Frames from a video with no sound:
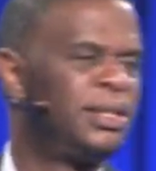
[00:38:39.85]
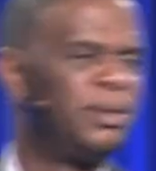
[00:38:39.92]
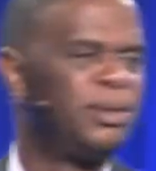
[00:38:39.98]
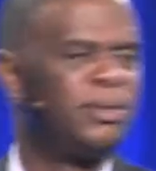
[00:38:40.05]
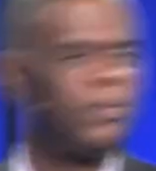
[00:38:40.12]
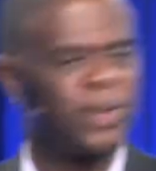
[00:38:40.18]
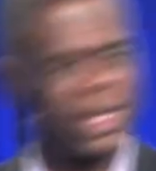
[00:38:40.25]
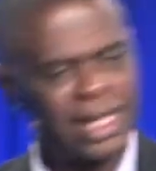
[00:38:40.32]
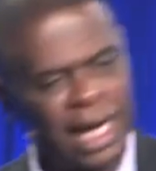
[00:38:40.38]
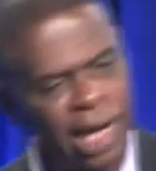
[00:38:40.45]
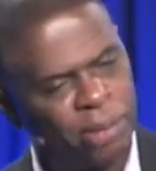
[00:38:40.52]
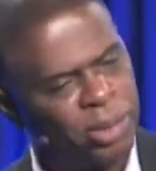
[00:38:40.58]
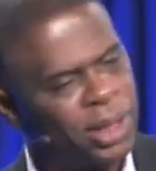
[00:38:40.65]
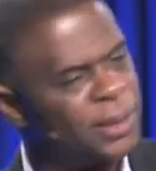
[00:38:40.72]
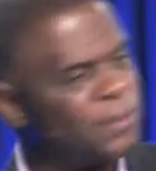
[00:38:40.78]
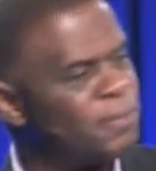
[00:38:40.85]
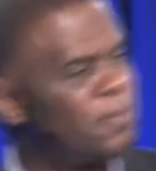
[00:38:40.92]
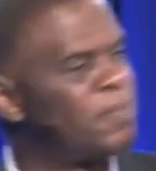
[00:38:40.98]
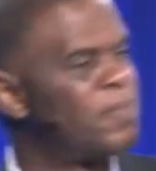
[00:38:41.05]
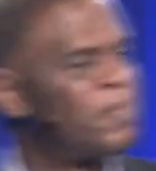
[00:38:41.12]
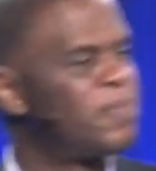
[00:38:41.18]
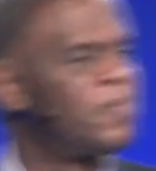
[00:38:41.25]
with a comma.
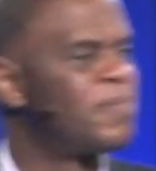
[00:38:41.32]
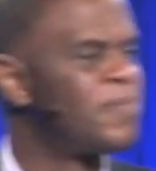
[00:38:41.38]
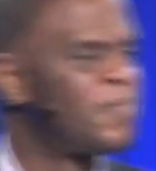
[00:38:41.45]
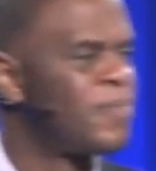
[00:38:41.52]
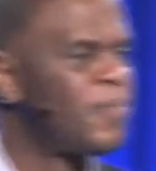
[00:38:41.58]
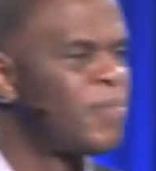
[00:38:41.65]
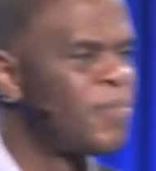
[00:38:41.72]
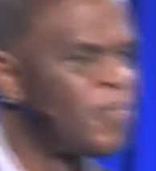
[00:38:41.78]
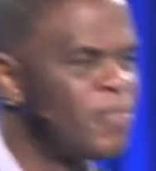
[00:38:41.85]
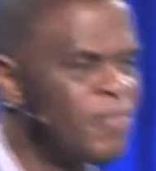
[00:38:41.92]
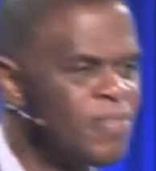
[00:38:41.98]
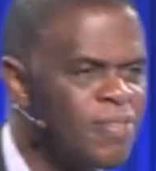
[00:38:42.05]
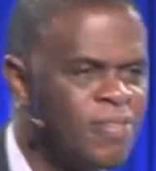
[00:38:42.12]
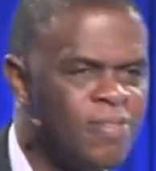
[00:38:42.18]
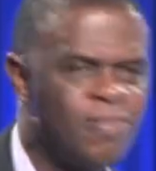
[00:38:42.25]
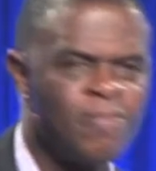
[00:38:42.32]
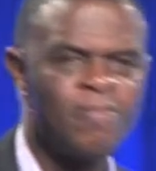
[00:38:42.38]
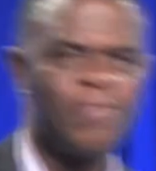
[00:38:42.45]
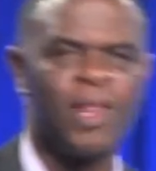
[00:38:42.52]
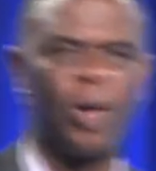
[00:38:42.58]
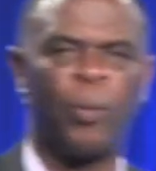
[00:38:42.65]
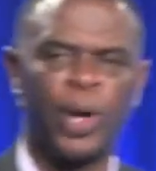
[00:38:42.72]

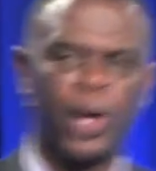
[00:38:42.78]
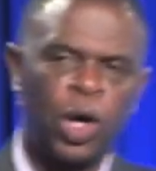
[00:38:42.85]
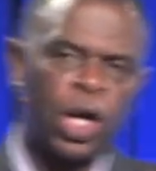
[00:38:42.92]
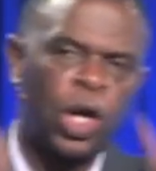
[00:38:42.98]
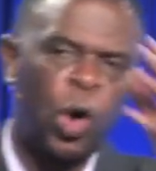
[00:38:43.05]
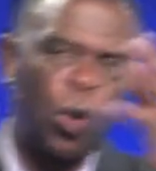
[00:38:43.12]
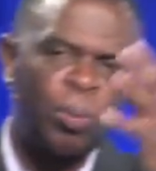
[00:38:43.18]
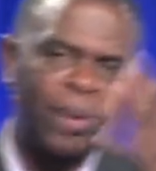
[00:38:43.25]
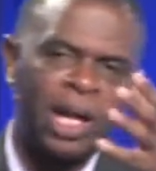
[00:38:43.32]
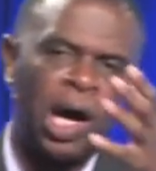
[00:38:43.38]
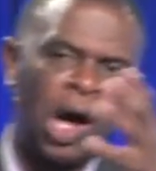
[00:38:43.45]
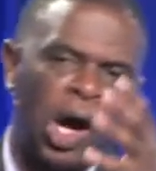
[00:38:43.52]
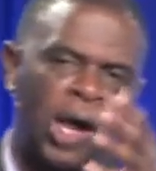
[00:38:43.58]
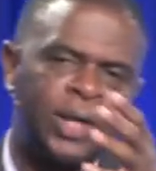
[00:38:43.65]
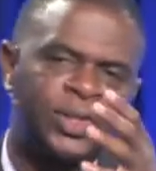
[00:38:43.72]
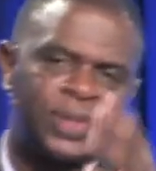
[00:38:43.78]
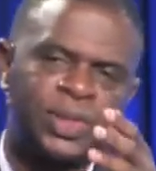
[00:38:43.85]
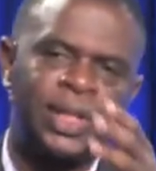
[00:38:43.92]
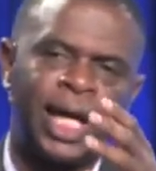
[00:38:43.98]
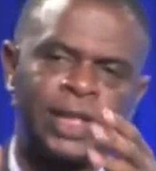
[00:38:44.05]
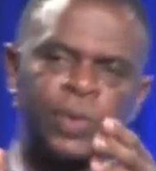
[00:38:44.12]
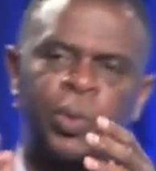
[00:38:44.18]
And we're going to open our hearts
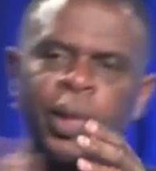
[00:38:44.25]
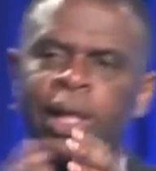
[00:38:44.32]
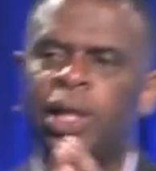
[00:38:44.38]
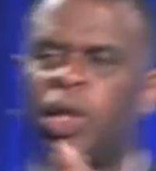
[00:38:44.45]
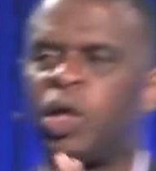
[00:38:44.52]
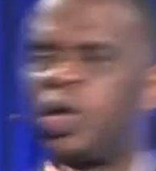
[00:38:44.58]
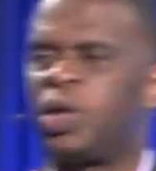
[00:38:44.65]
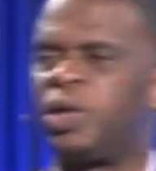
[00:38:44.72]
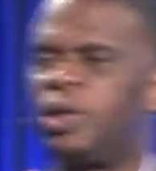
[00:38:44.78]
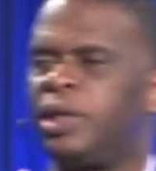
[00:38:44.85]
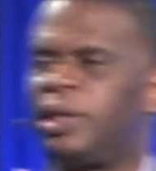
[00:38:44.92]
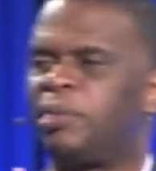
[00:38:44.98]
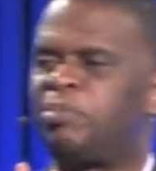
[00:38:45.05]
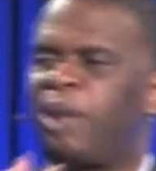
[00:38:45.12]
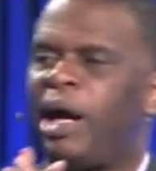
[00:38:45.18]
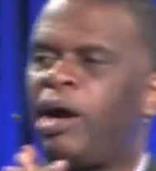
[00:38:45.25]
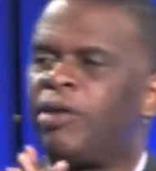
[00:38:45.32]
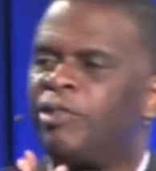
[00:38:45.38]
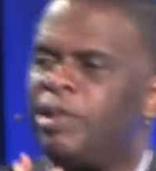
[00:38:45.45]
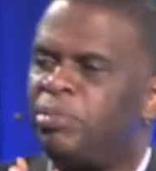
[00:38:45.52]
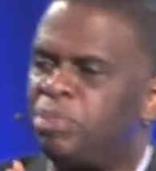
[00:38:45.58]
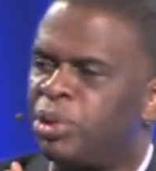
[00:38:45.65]
next week and learn the power
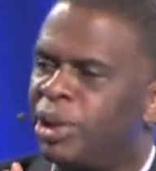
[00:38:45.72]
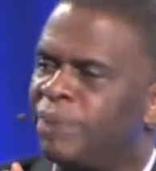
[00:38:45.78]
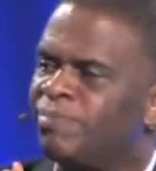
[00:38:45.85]
of input